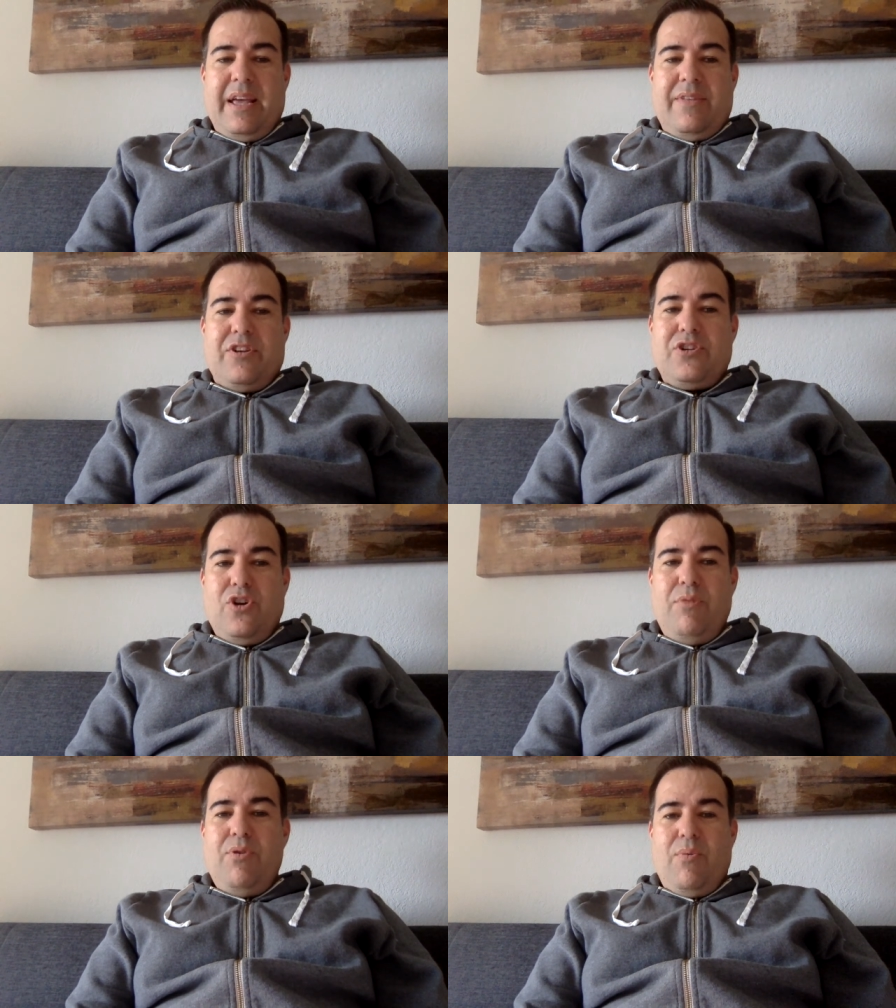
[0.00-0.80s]
The
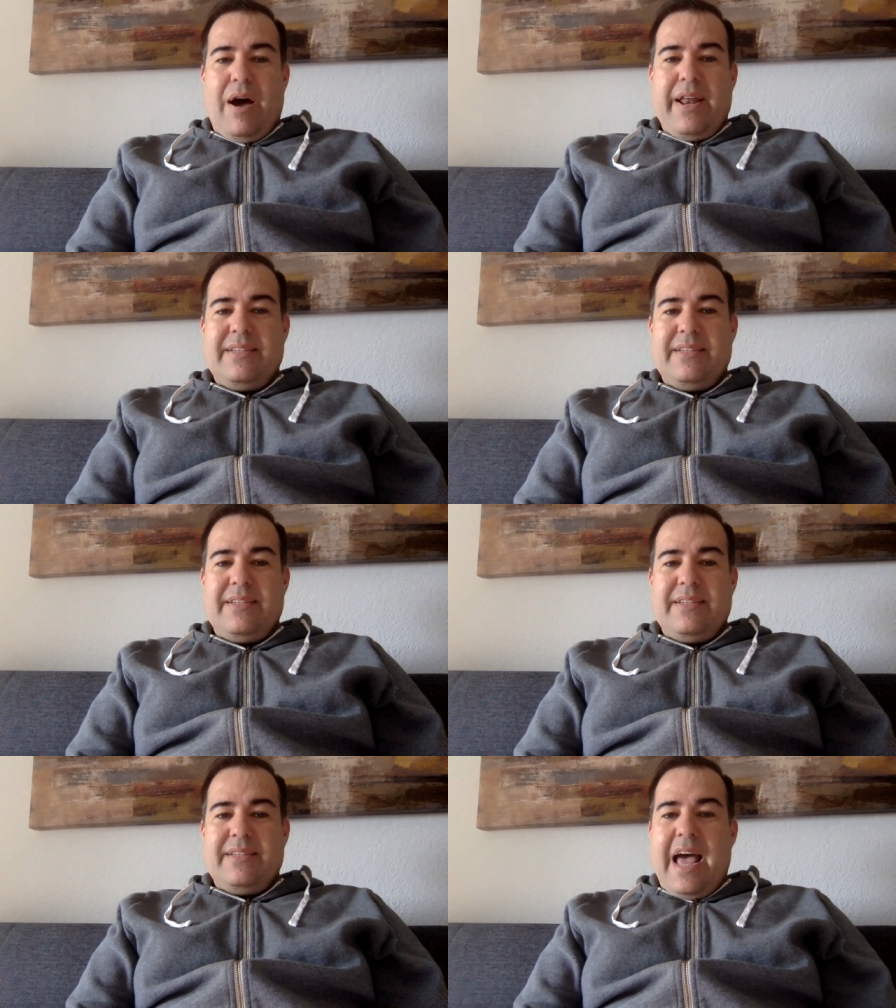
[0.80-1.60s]
term neurotic is
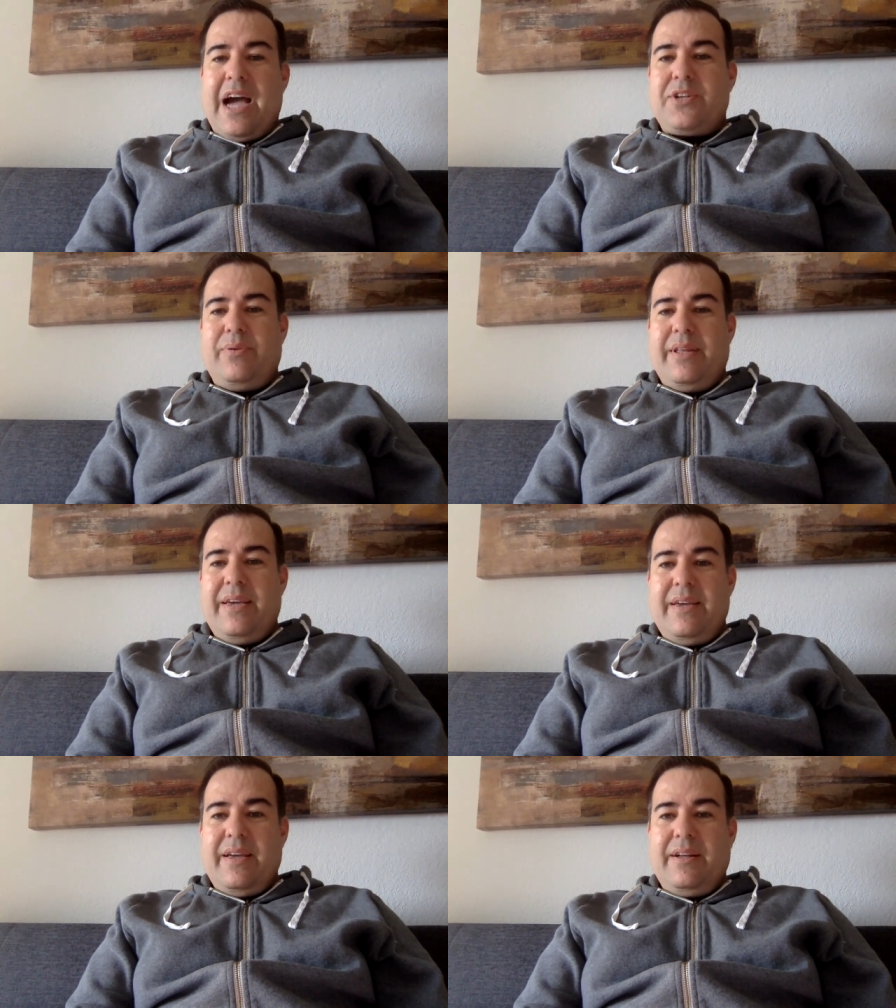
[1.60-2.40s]
not
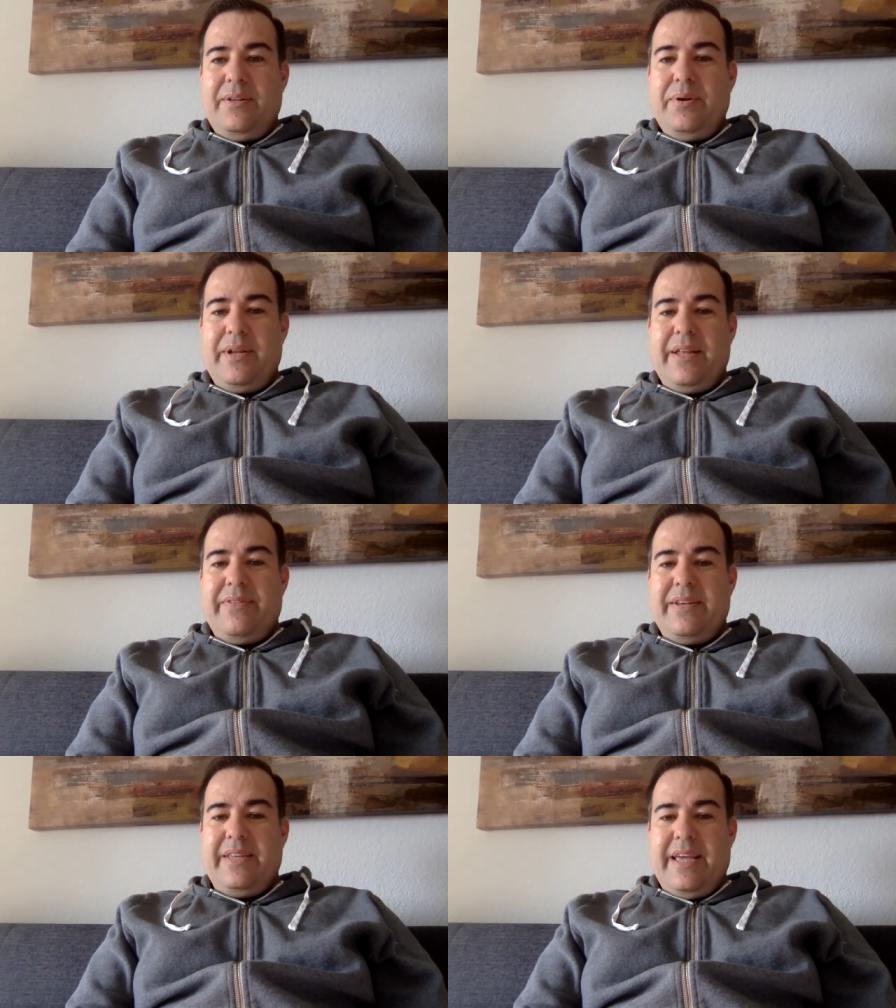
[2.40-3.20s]
actually included in
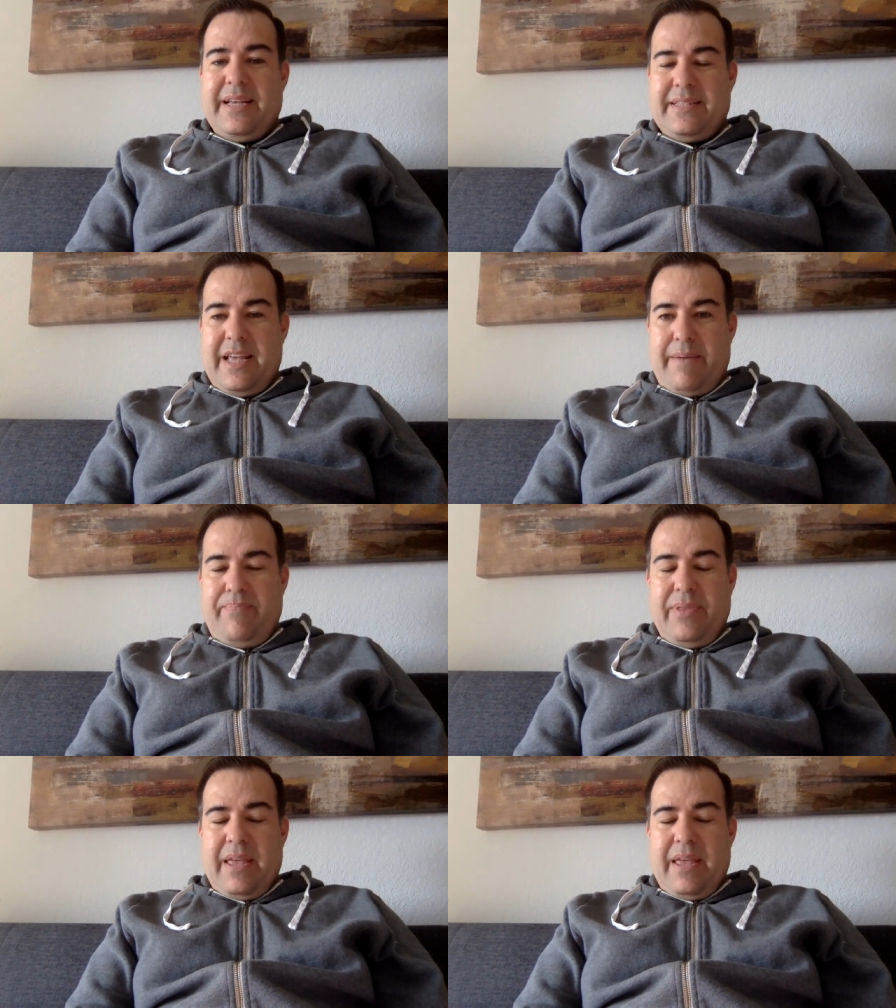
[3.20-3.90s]
the DSM,